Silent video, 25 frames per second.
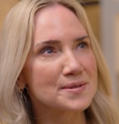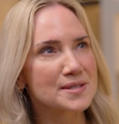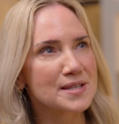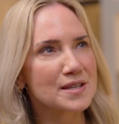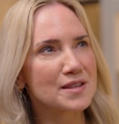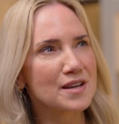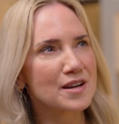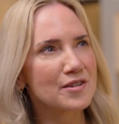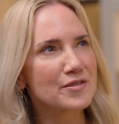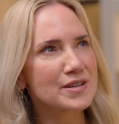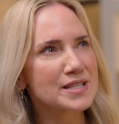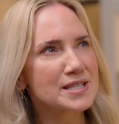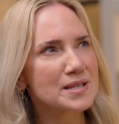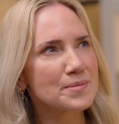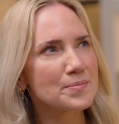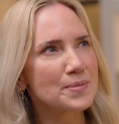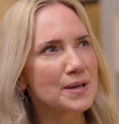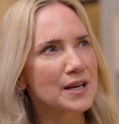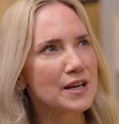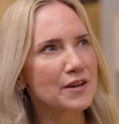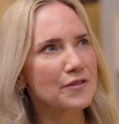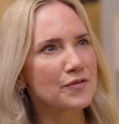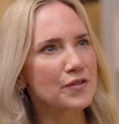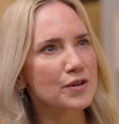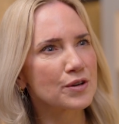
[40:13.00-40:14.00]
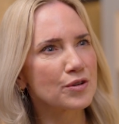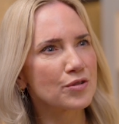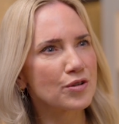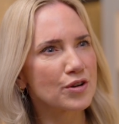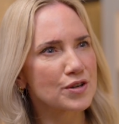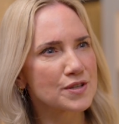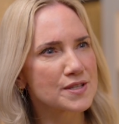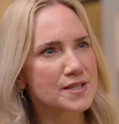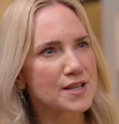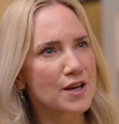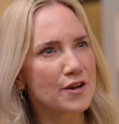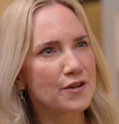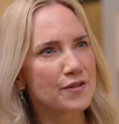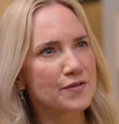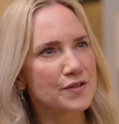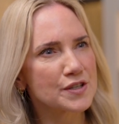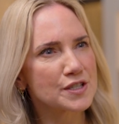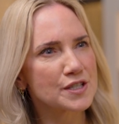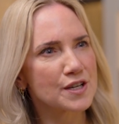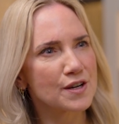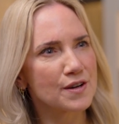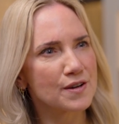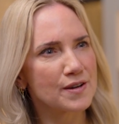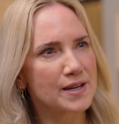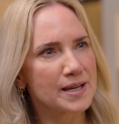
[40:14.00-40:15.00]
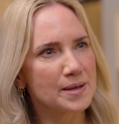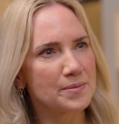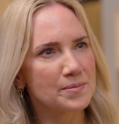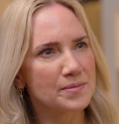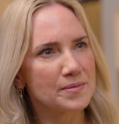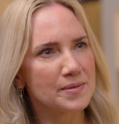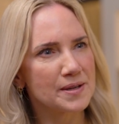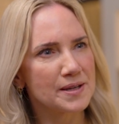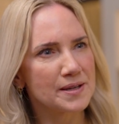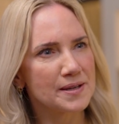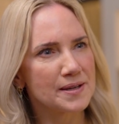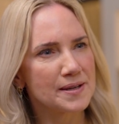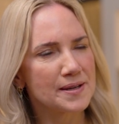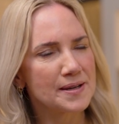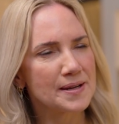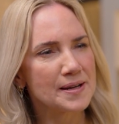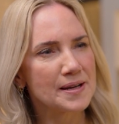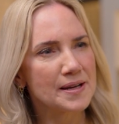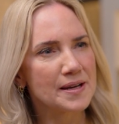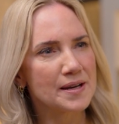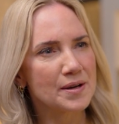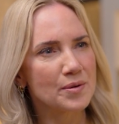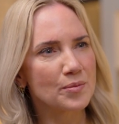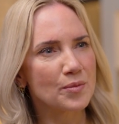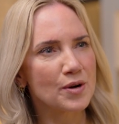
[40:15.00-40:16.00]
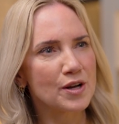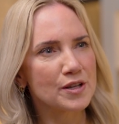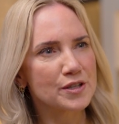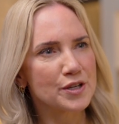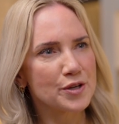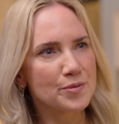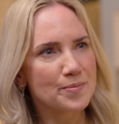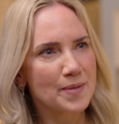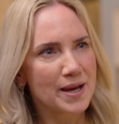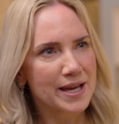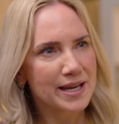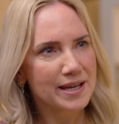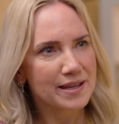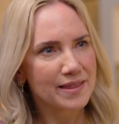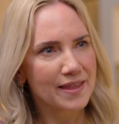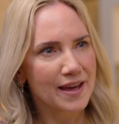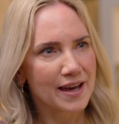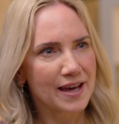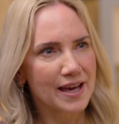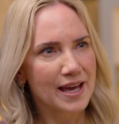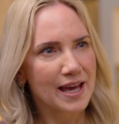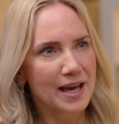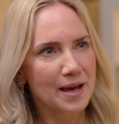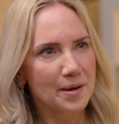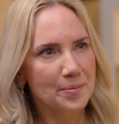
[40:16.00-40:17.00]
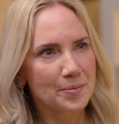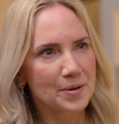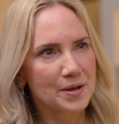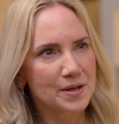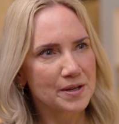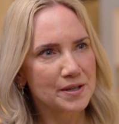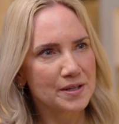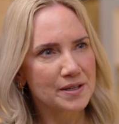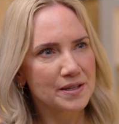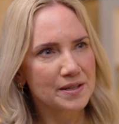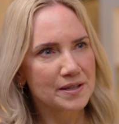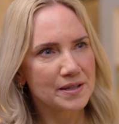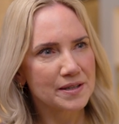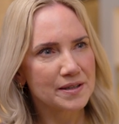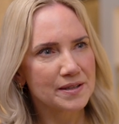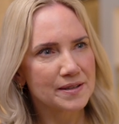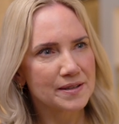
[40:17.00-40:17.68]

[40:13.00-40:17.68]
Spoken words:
So there is a bit of a crossover time while you make that happen.